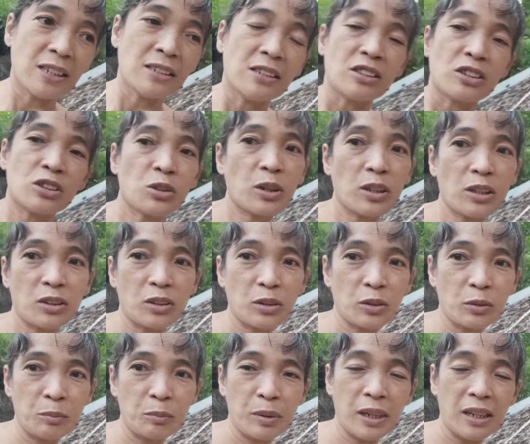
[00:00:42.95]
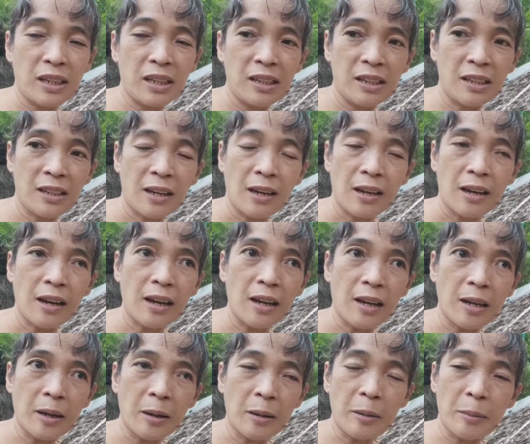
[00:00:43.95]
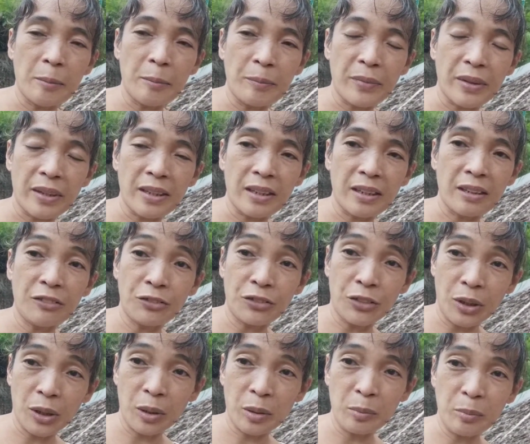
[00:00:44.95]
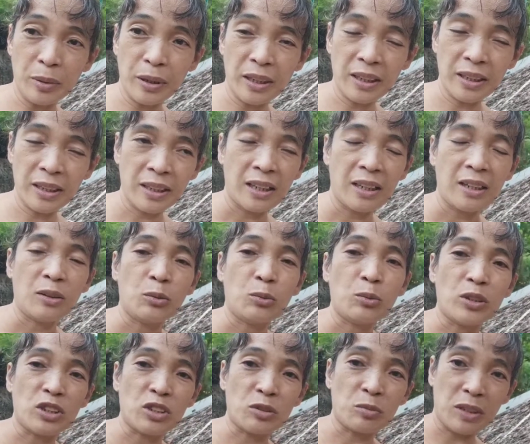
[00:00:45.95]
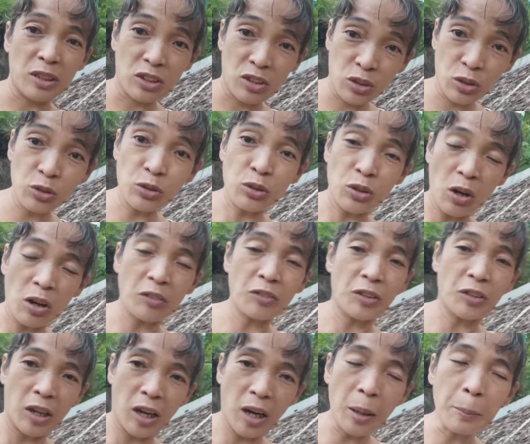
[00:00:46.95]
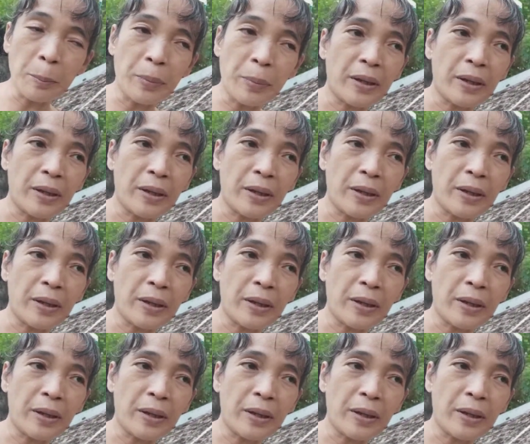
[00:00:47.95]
So it could be a verb, which means to cover up,